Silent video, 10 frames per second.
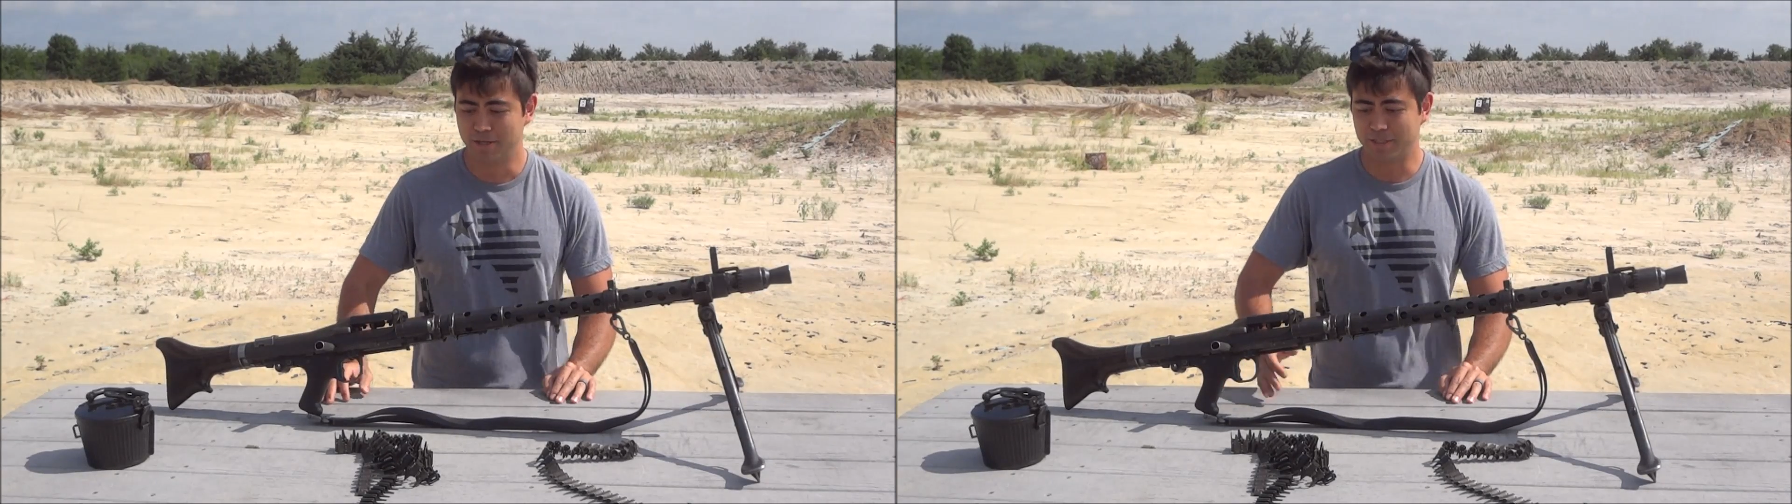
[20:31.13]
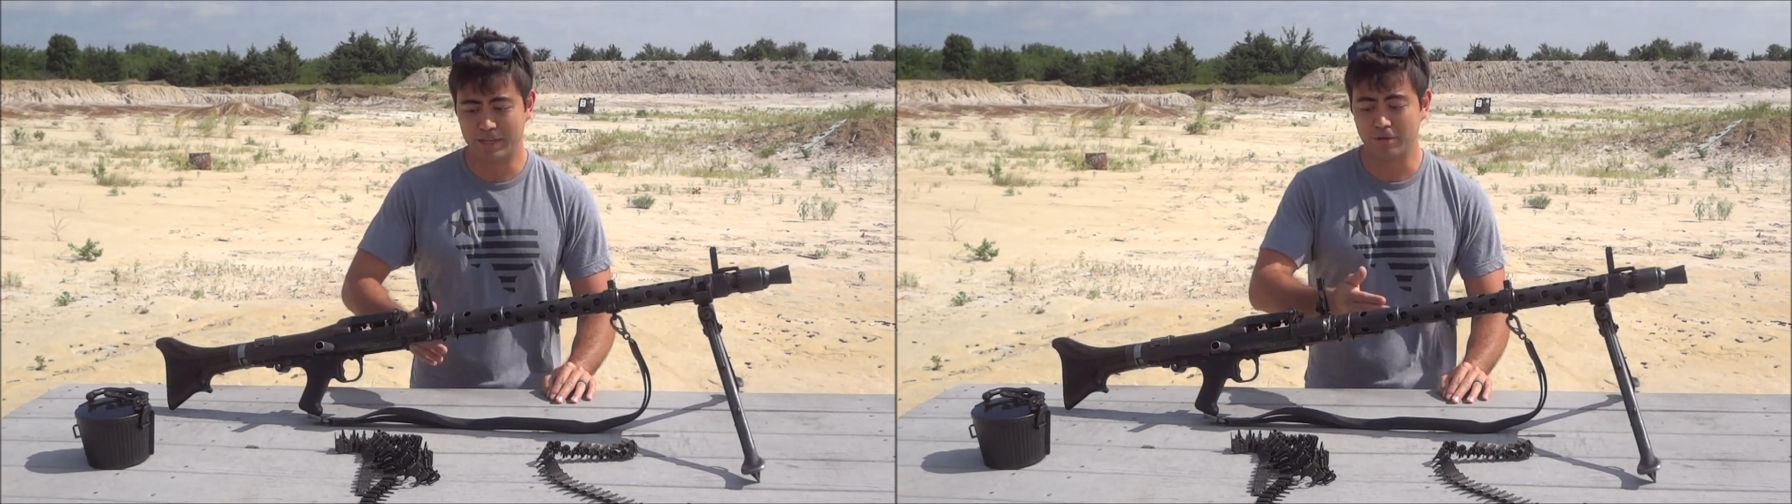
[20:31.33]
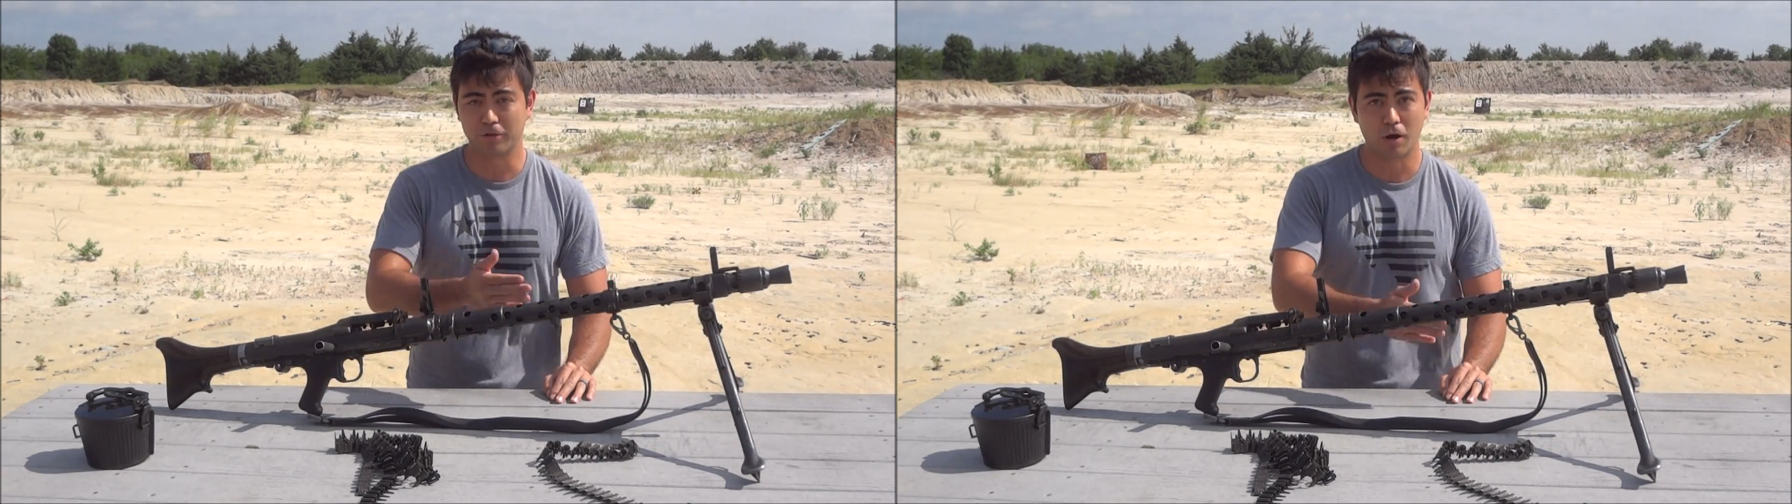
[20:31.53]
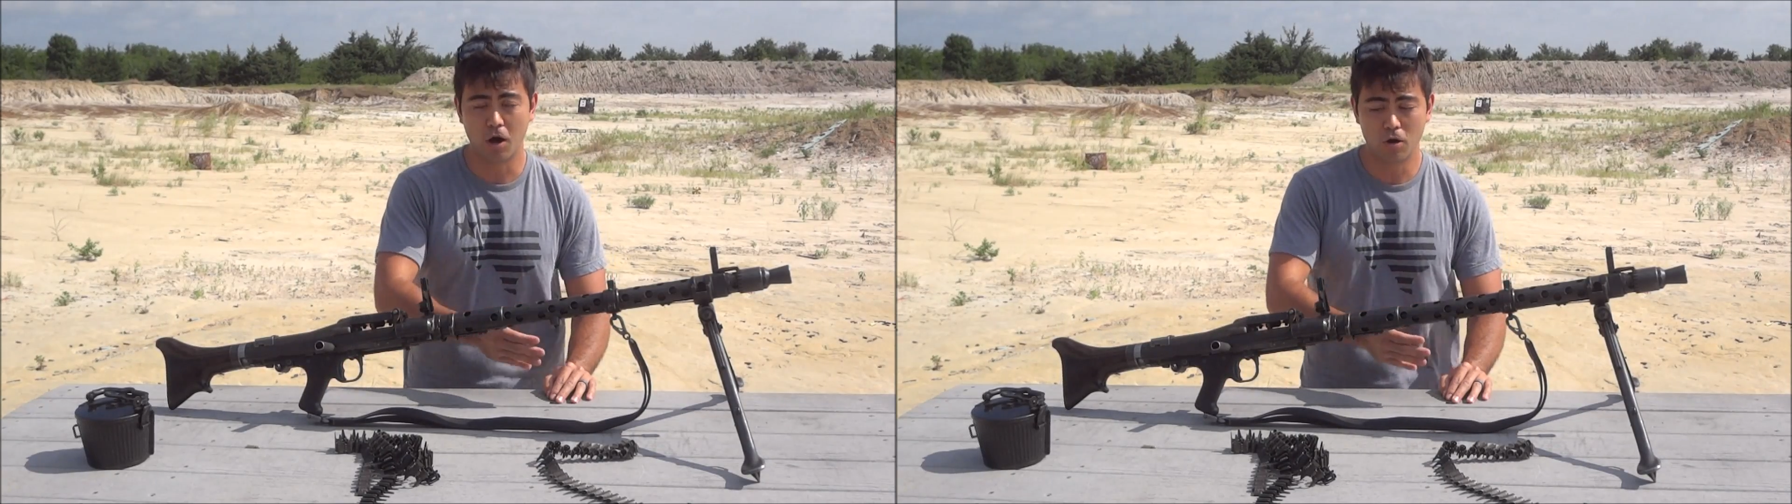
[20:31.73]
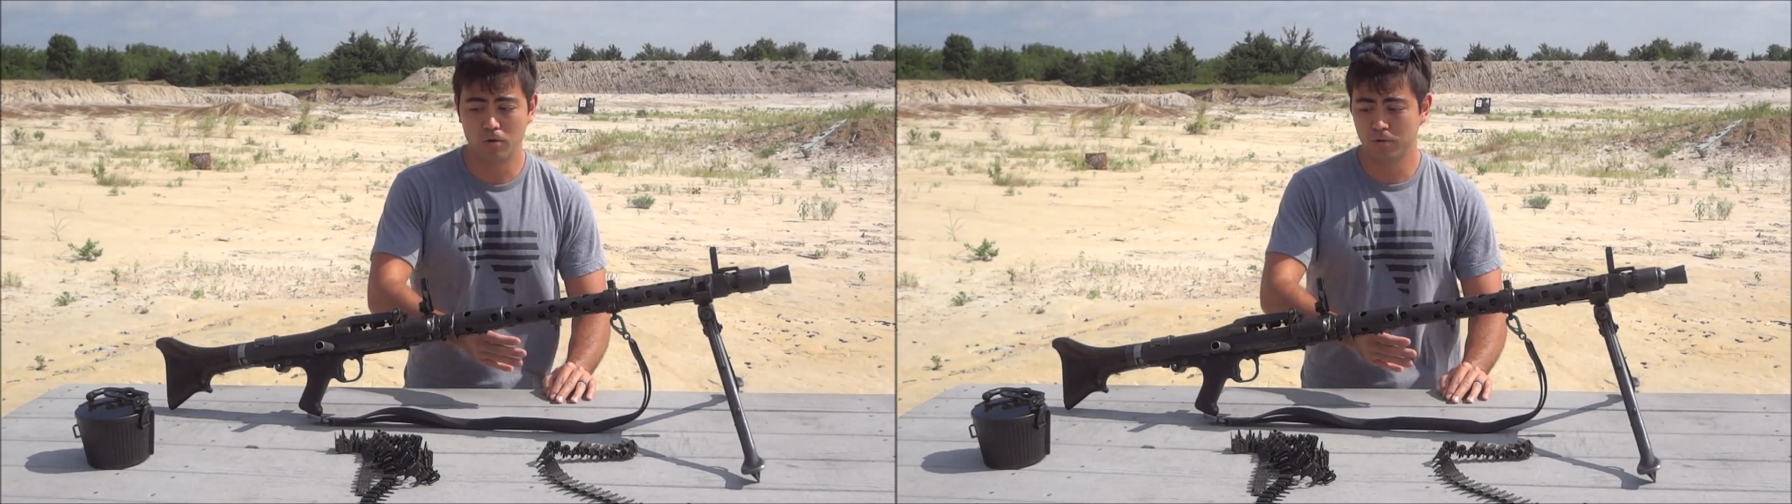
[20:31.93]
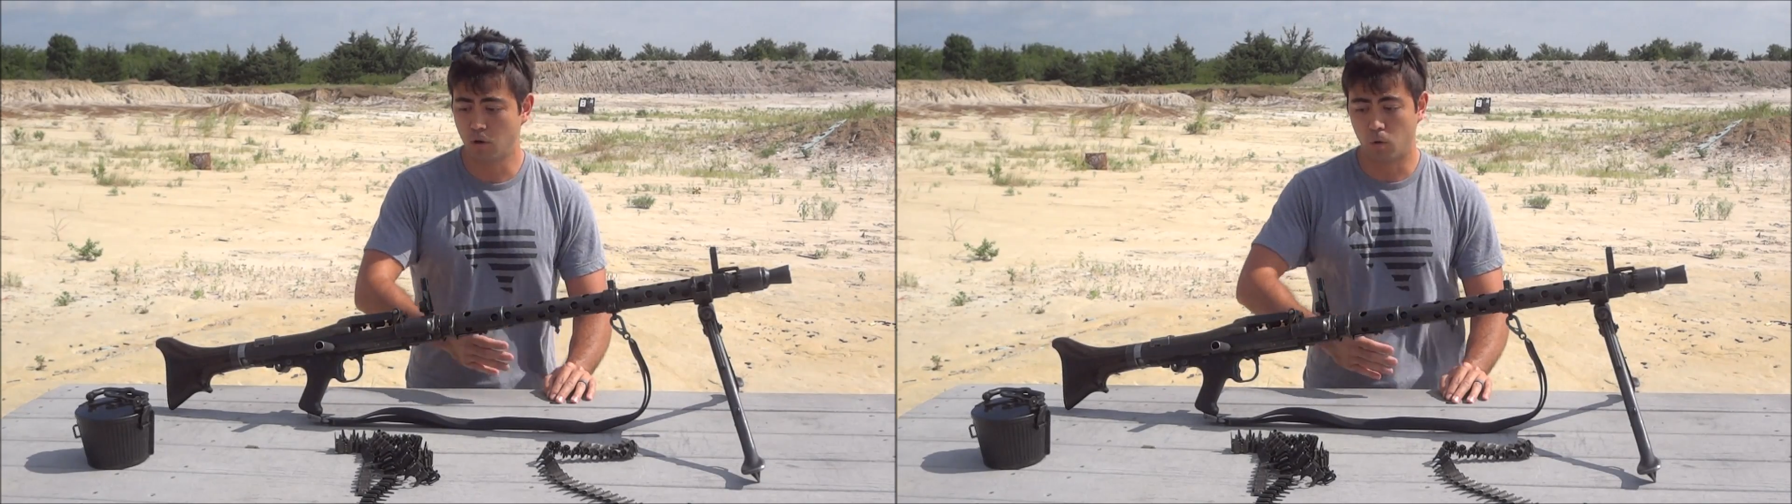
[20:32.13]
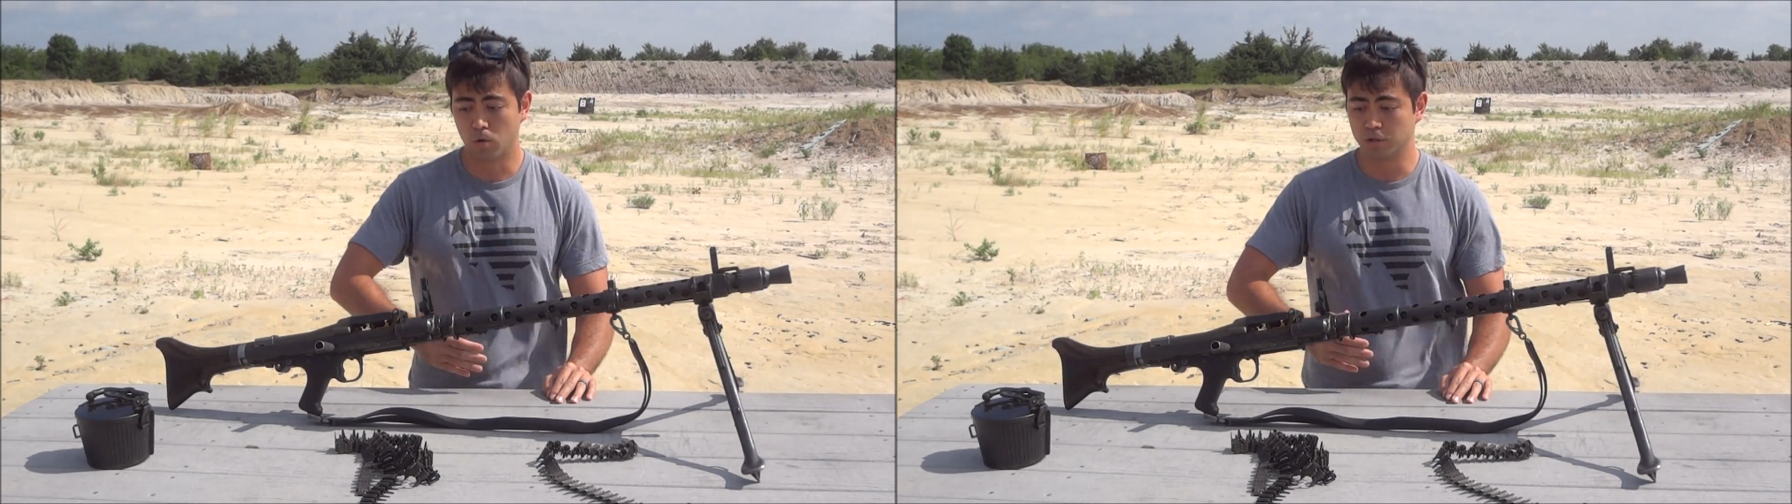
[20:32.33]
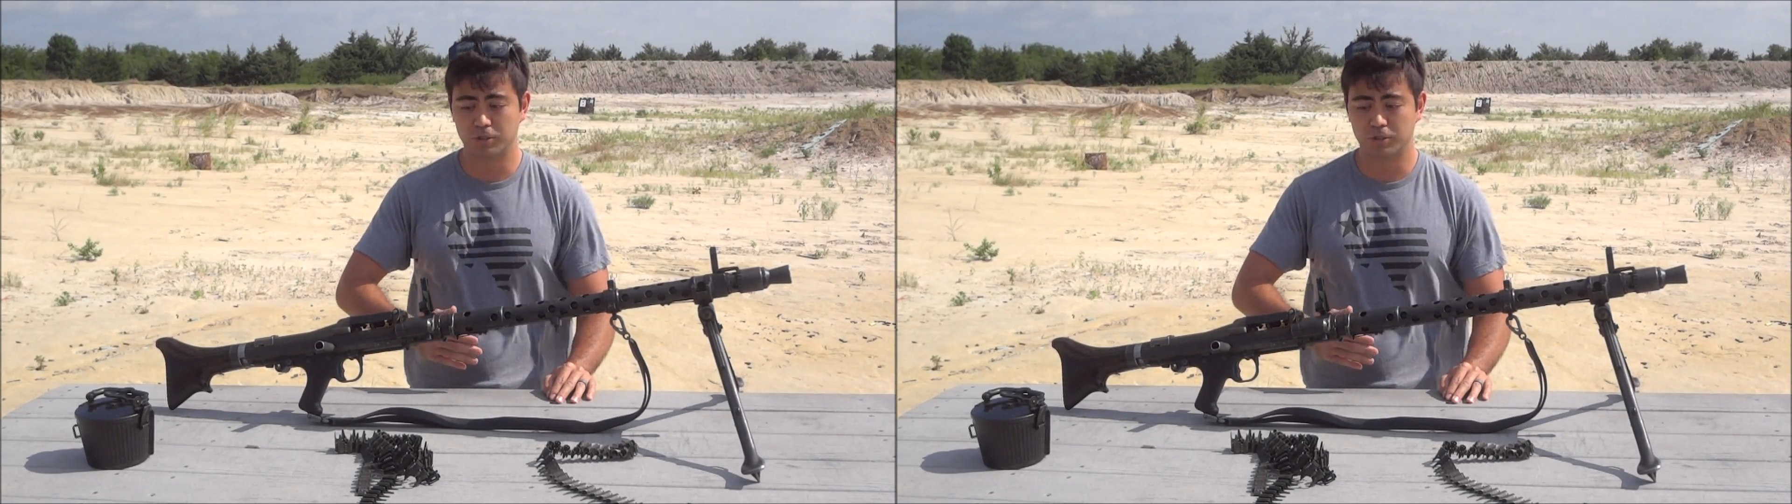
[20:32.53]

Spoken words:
to either own or